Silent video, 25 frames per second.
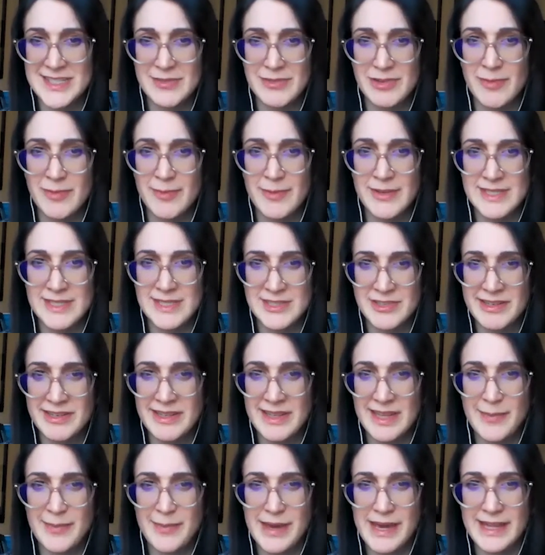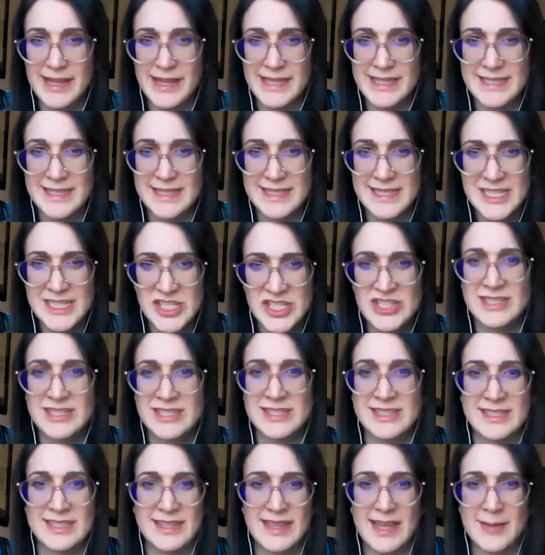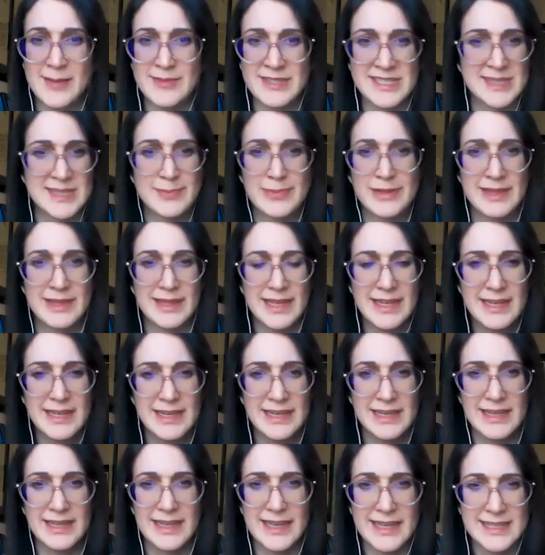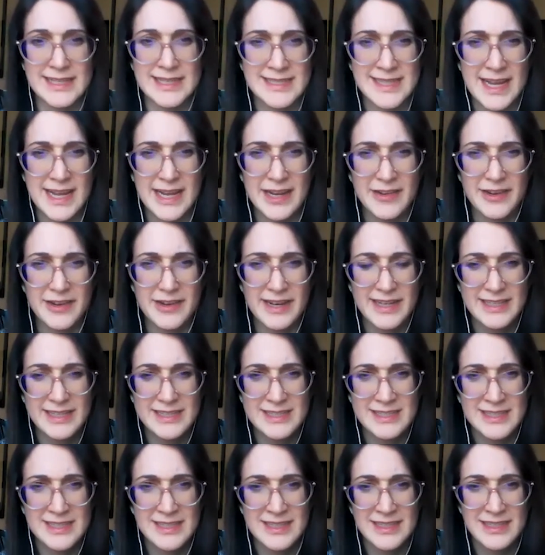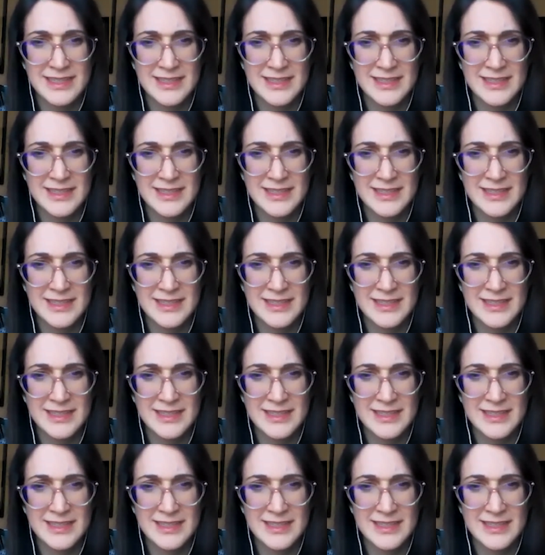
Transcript: It would almost certainly be in addition to them, just politically. Isn't that correct?